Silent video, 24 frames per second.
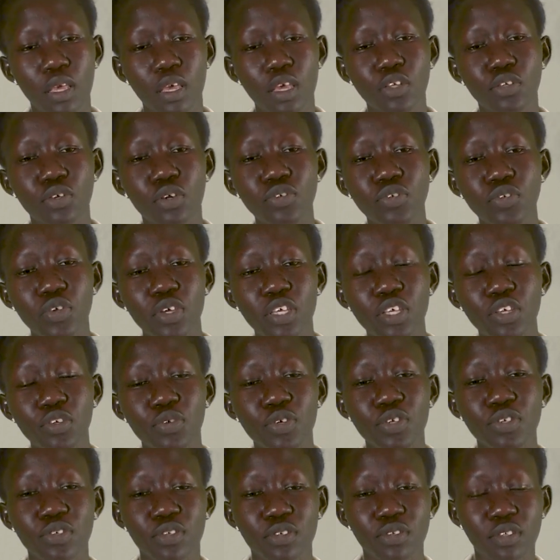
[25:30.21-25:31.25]
It also
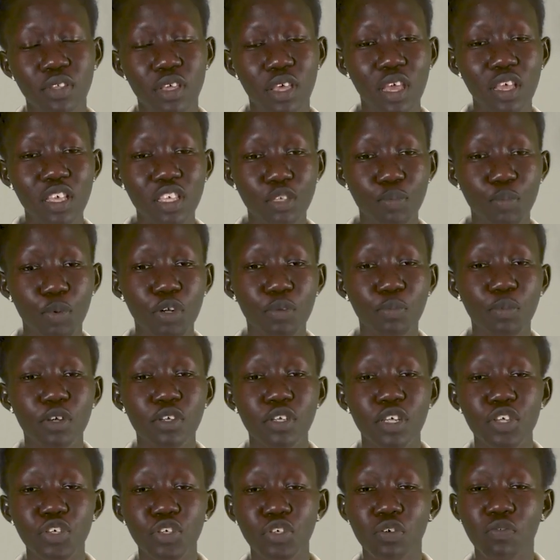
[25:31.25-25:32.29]
increases the export
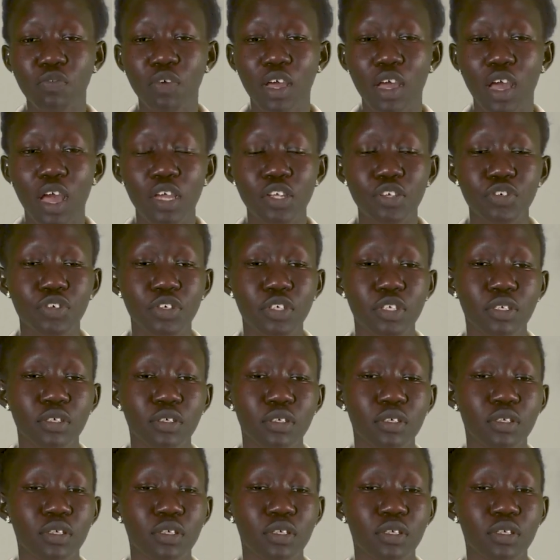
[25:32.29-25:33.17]
potential of a country